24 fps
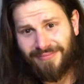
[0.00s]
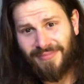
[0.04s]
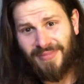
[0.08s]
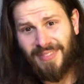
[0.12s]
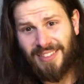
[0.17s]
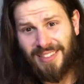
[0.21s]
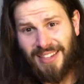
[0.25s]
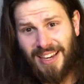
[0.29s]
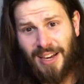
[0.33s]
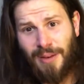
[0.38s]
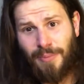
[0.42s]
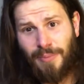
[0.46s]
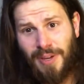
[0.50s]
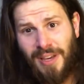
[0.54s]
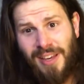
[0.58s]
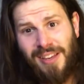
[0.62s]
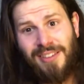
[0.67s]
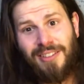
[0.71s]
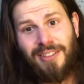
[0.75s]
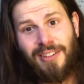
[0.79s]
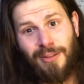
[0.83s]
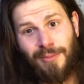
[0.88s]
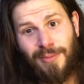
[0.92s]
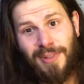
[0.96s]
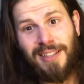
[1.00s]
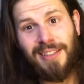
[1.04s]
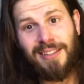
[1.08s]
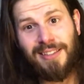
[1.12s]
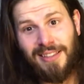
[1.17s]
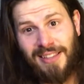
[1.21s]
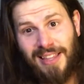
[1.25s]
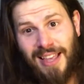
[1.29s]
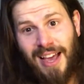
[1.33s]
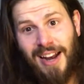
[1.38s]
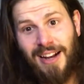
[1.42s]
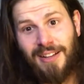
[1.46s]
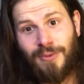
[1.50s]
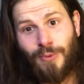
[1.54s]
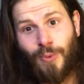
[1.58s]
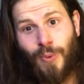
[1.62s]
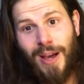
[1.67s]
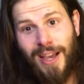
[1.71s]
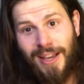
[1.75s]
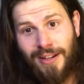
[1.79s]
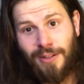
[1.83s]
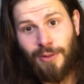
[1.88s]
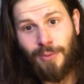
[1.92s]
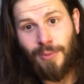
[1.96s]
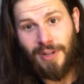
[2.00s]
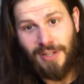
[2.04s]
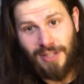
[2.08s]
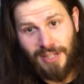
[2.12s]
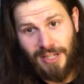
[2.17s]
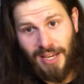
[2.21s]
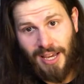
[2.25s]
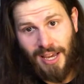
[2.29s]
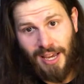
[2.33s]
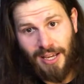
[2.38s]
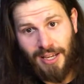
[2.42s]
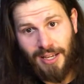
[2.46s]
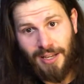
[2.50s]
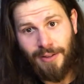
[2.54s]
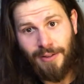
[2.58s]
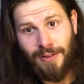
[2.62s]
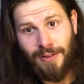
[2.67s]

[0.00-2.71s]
Second piece, you're going to be like, that is way too much cake.